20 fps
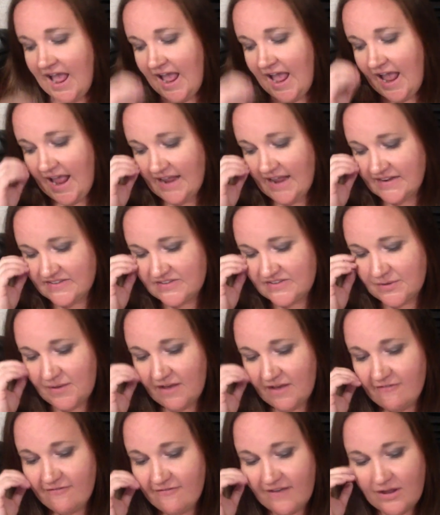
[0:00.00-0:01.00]
And so
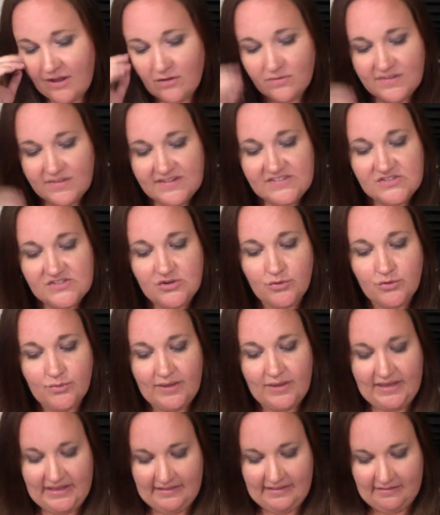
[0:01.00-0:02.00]
I found this
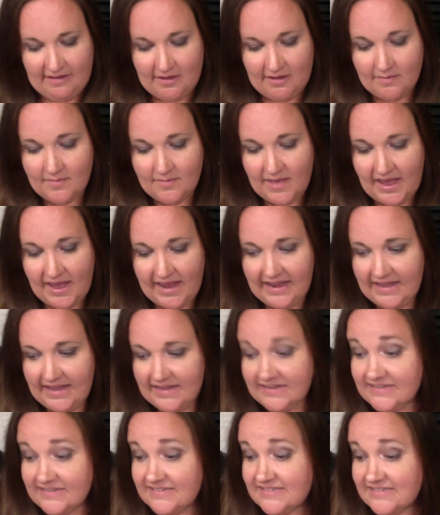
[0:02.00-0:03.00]
curriculum,
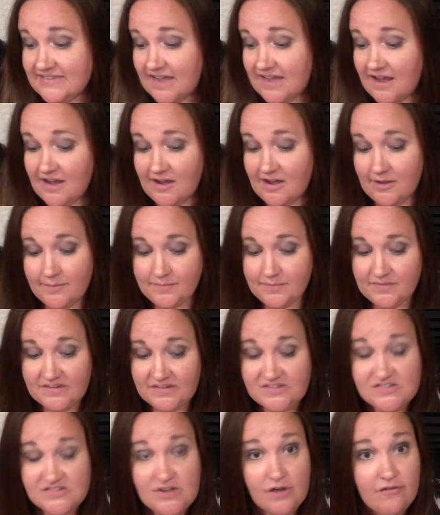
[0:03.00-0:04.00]
and
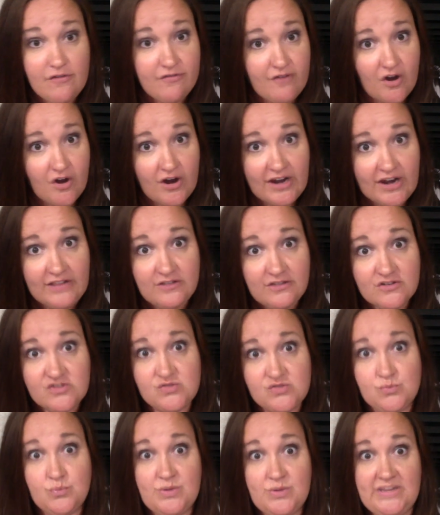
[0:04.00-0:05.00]
so far it looks
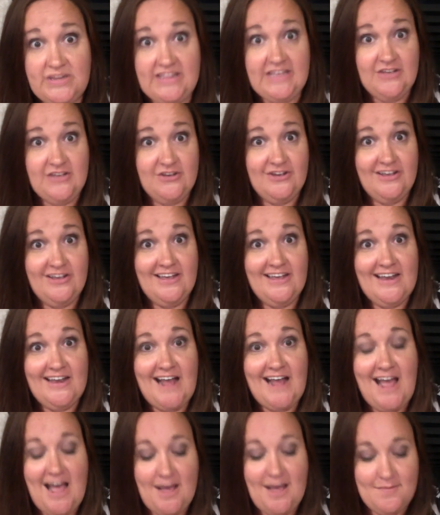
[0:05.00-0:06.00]
really good.
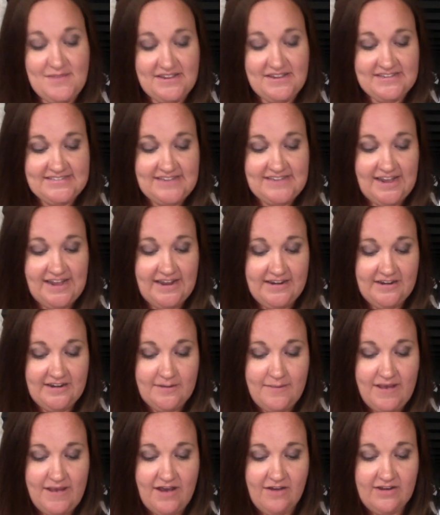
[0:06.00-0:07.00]
I'm excited
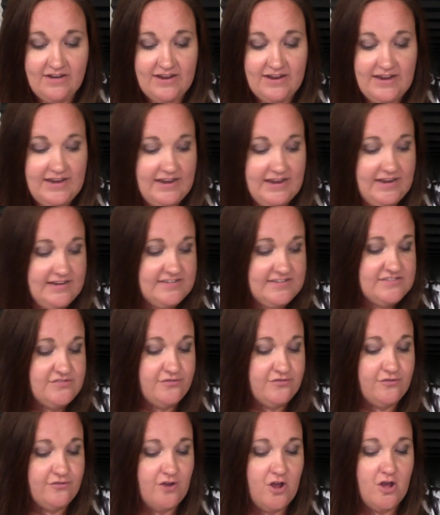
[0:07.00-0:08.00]
about it. It is
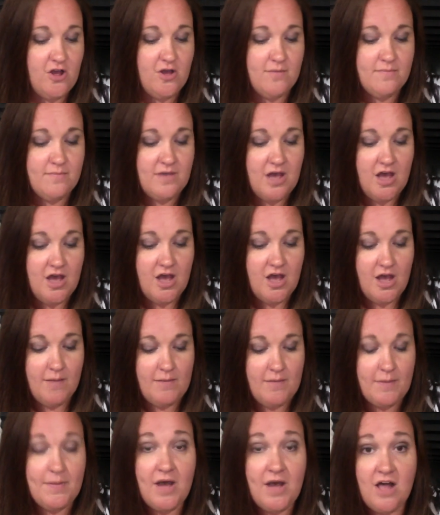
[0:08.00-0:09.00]
from
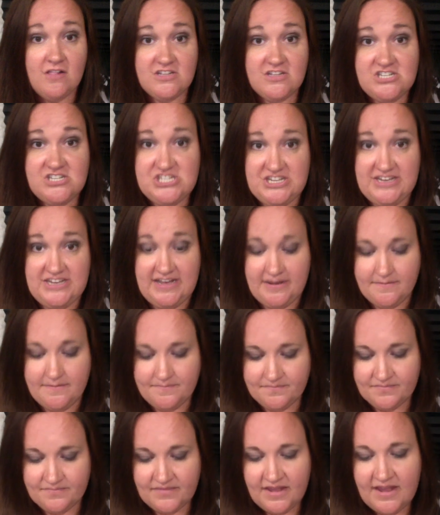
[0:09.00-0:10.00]
Apologia,
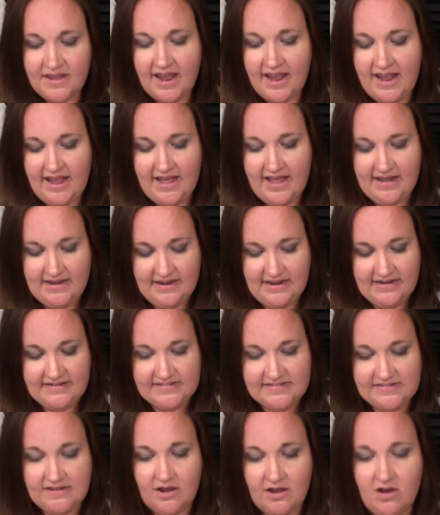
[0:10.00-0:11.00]
and it
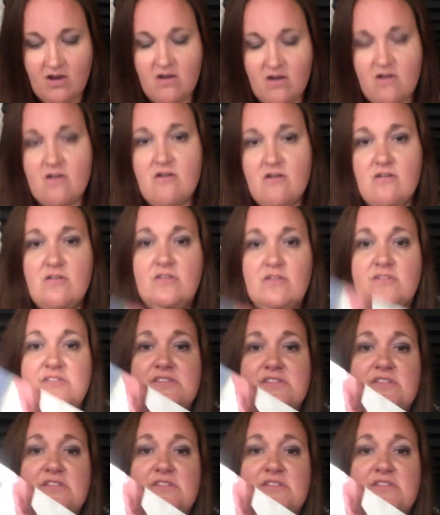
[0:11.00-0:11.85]
is called